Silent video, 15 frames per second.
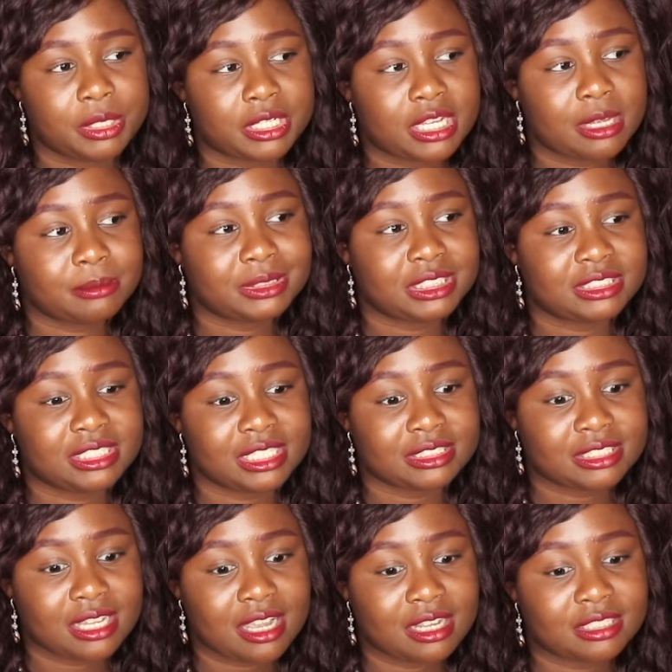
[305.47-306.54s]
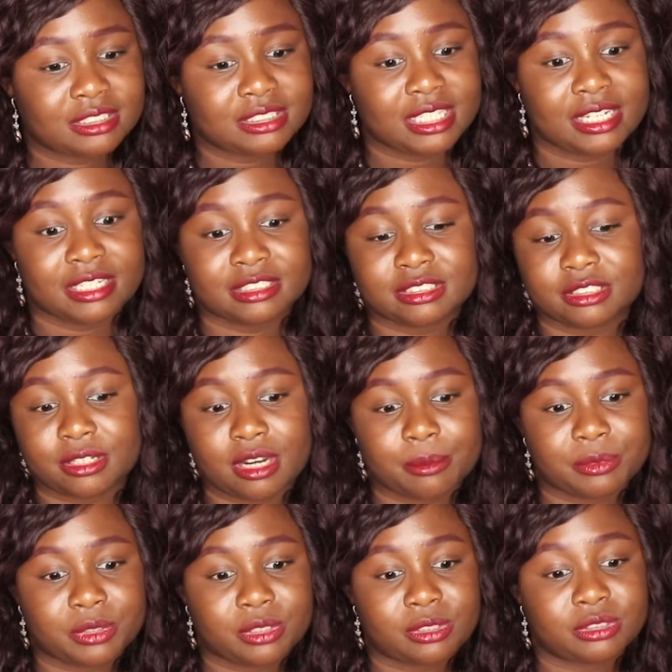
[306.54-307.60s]
When it comes to TikToks and
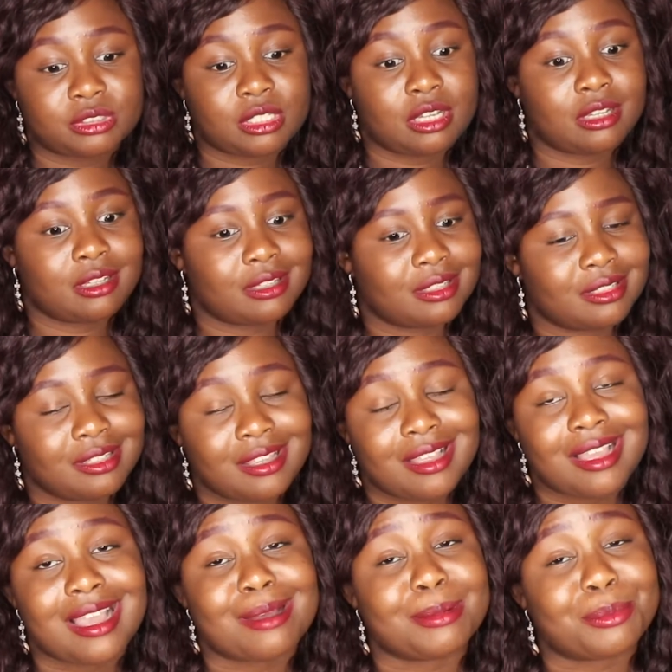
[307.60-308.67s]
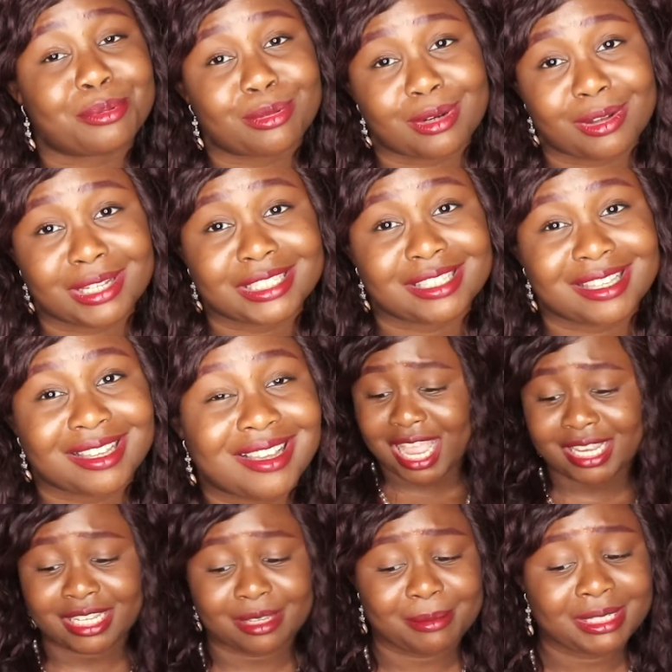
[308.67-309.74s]
Instagram Reels, I'm a pro at that.
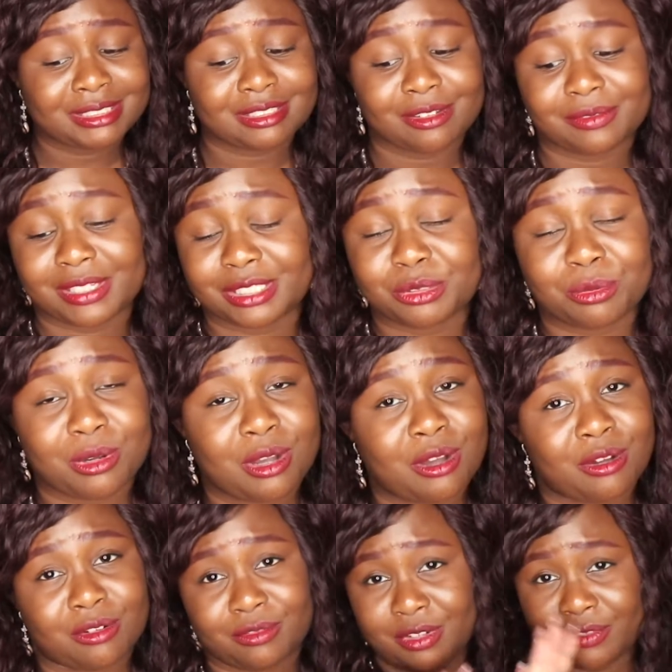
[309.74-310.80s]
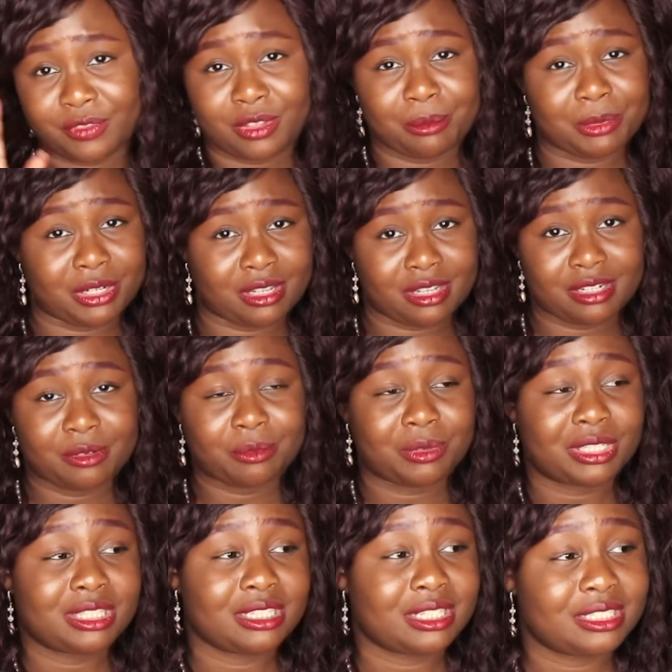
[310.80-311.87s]
I can get myself like 12 of them done
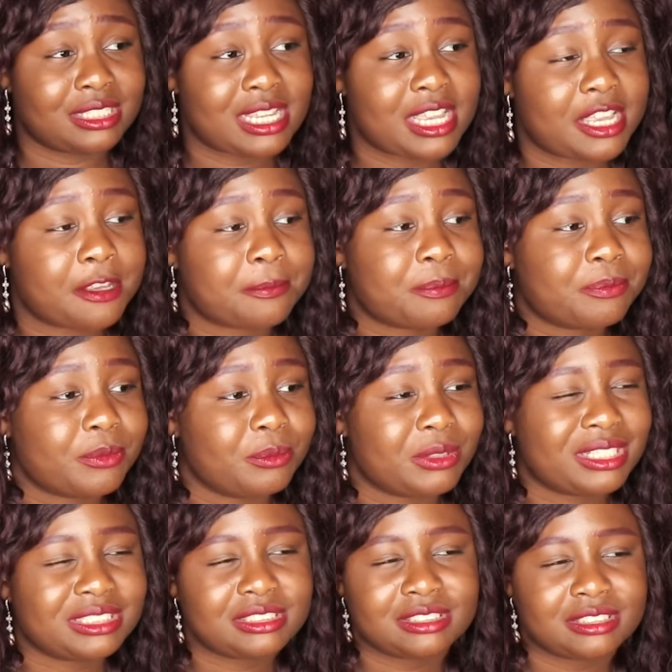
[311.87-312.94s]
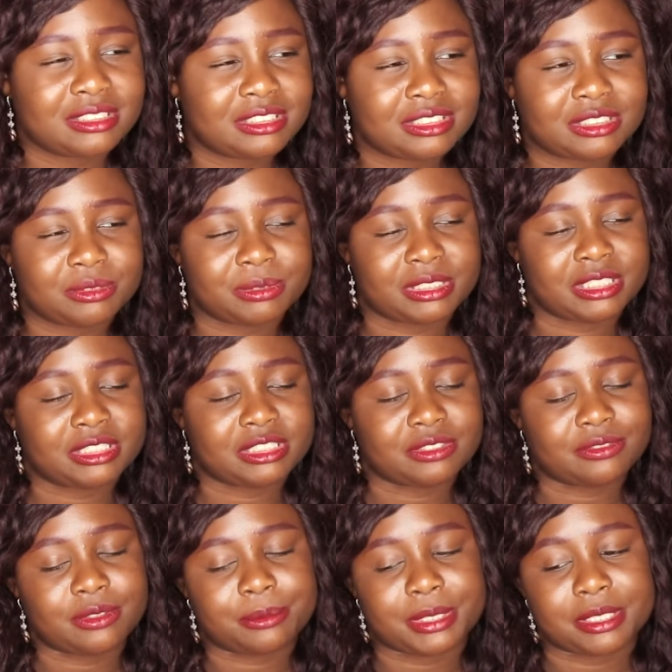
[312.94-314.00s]
within a day because it's just really
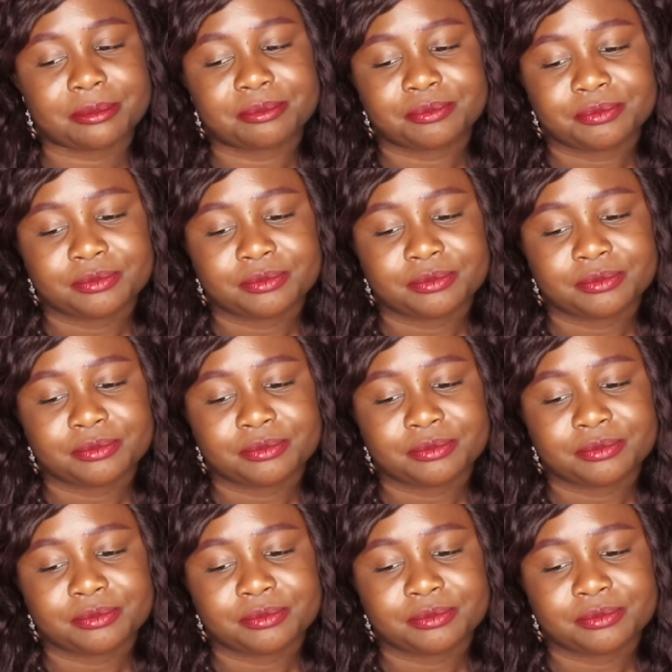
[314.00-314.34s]
easy for me.